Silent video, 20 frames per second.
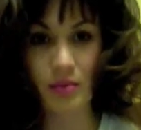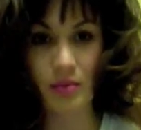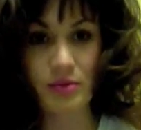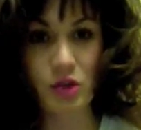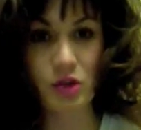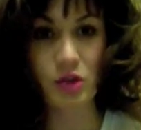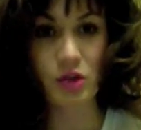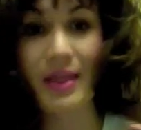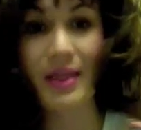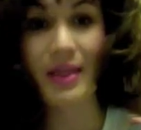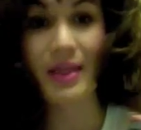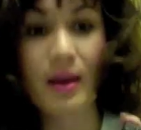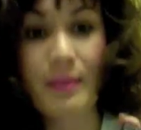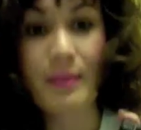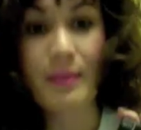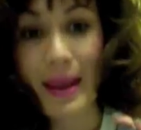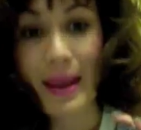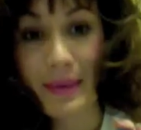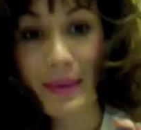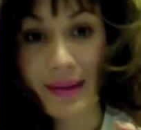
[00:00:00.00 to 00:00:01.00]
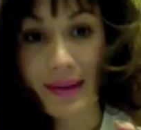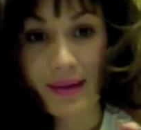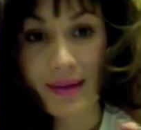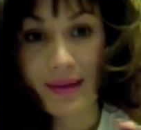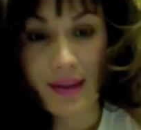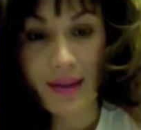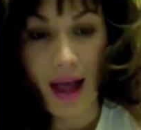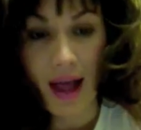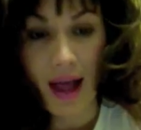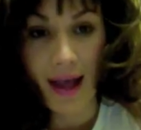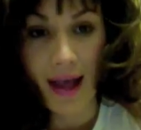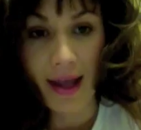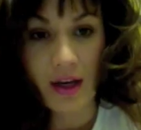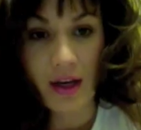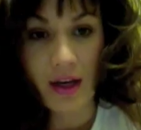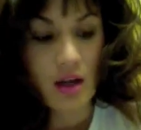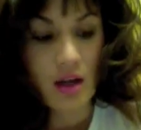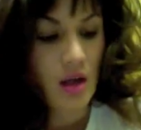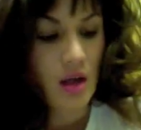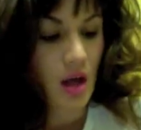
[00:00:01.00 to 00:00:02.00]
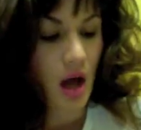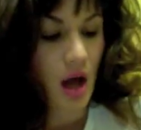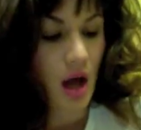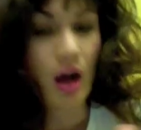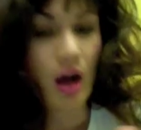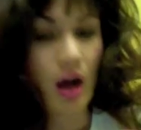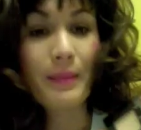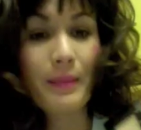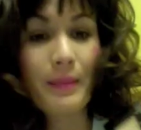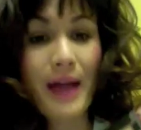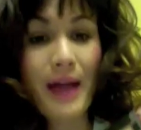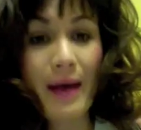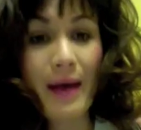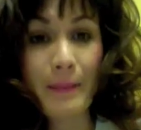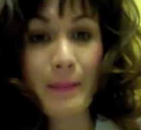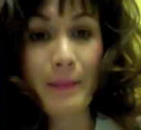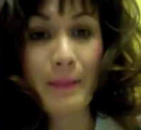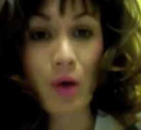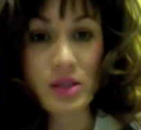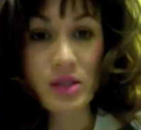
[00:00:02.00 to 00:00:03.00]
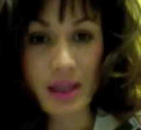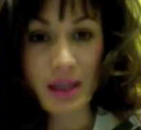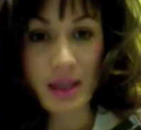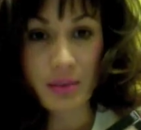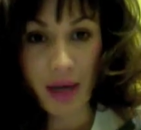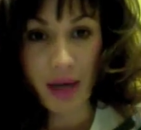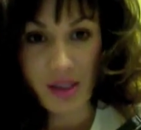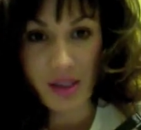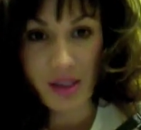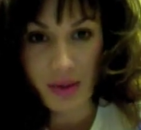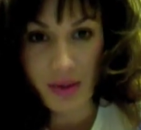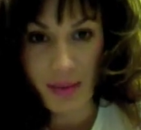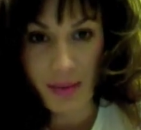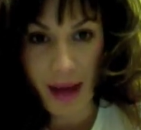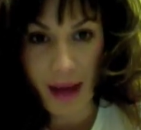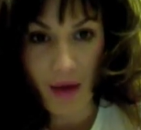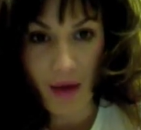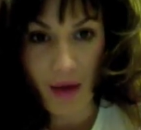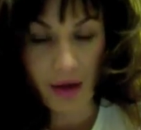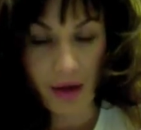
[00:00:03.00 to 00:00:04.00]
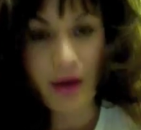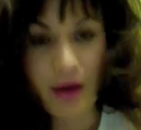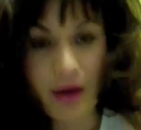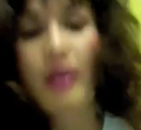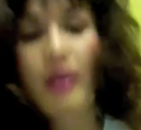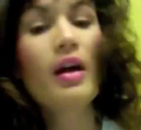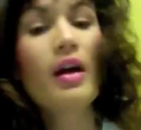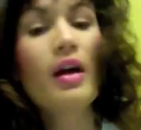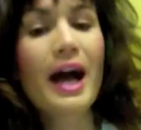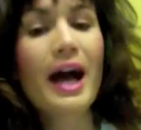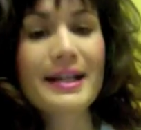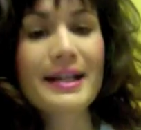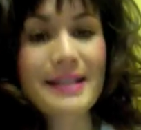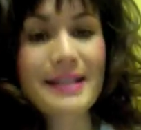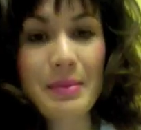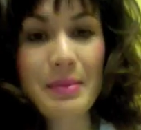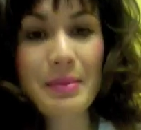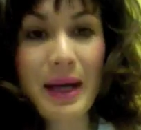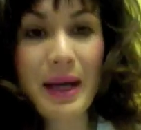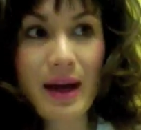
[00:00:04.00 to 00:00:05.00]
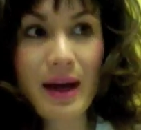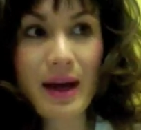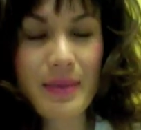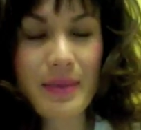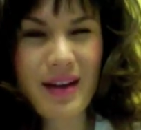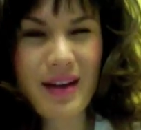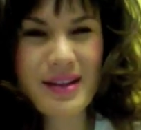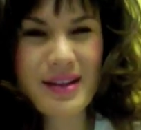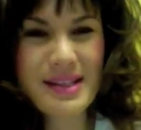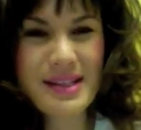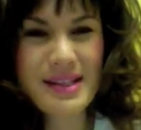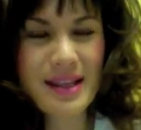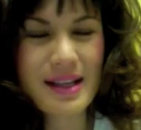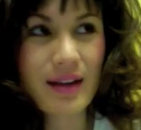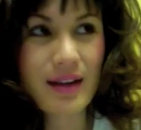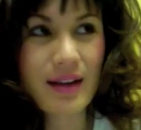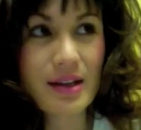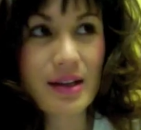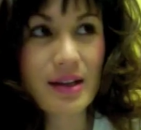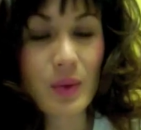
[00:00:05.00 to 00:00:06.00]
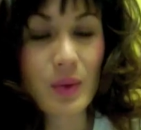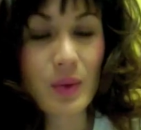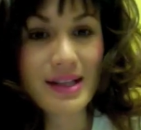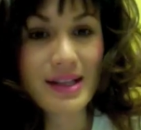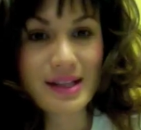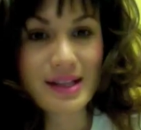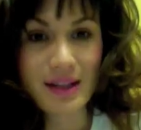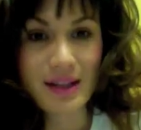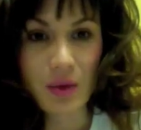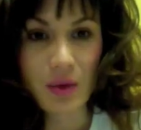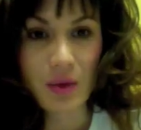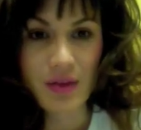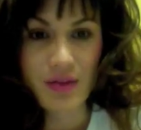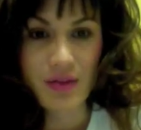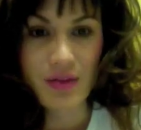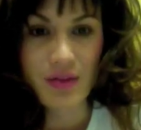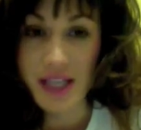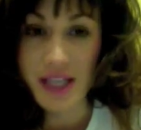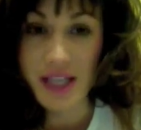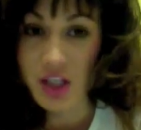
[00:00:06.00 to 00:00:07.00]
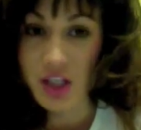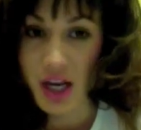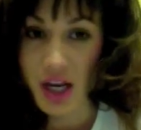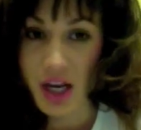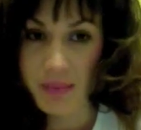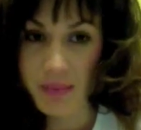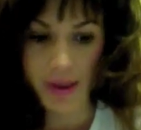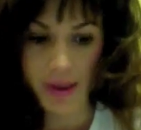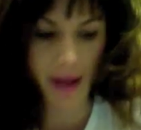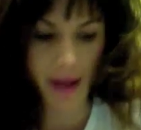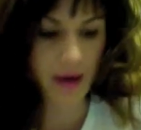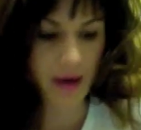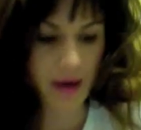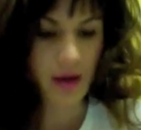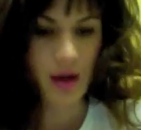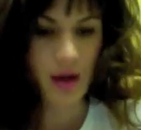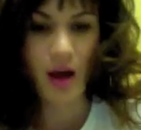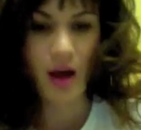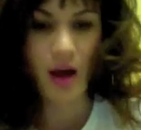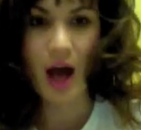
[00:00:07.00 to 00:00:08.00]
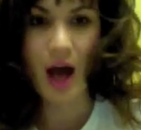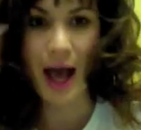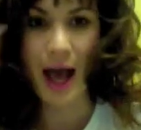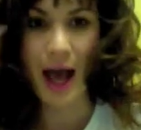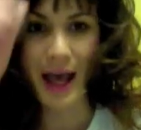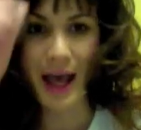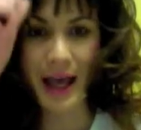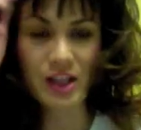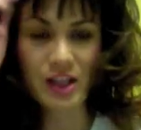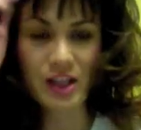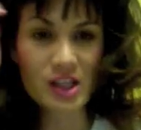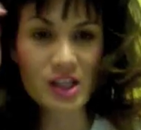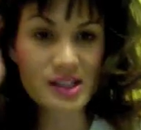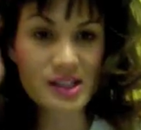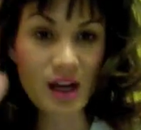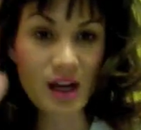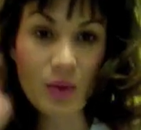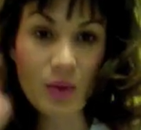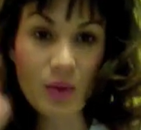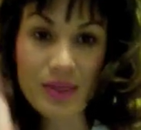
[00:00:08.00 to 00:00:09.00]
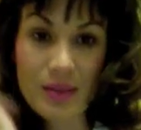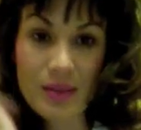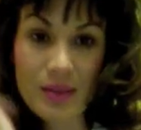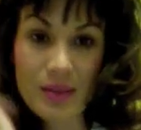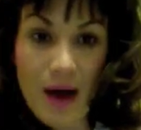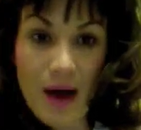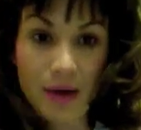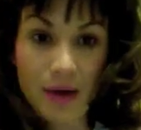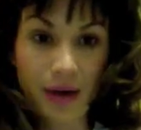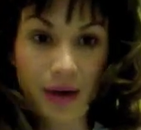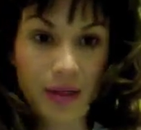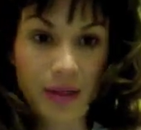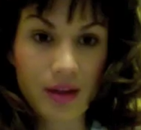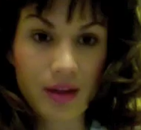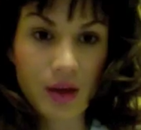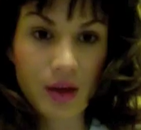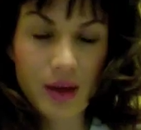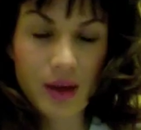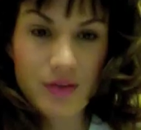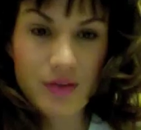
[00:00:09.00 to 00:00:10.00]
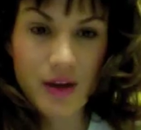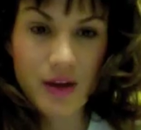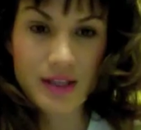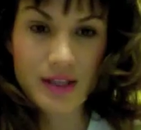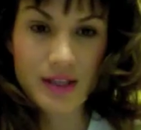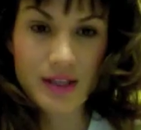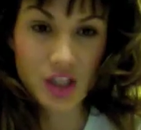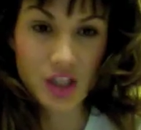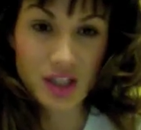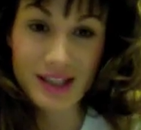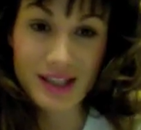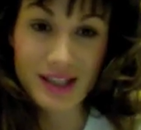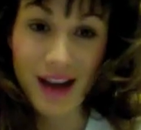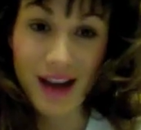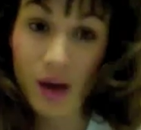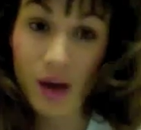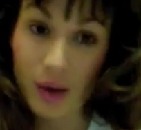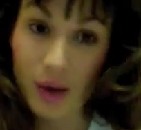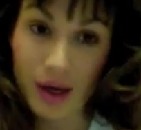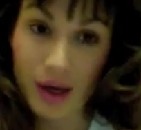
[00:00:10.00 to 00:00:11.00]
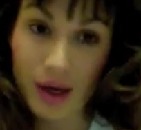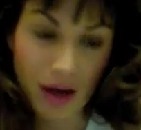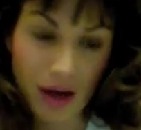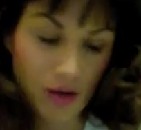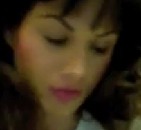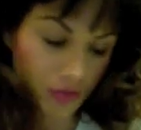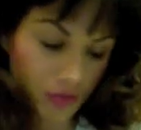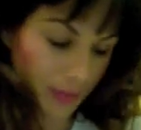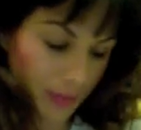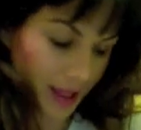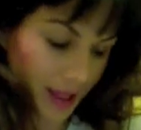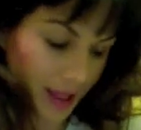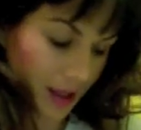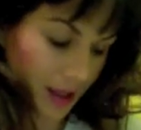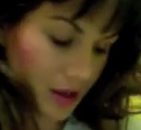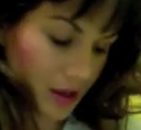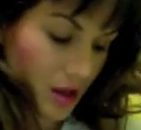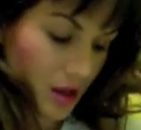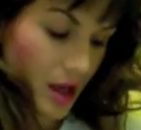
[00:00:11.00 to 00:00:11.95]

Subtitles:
trying the Maybelline line. I'm most impressed with the powder. I did pick up the concealer as well as the liquid foundation, but I just stuck with the powder. The liquid foundation did not work out for me,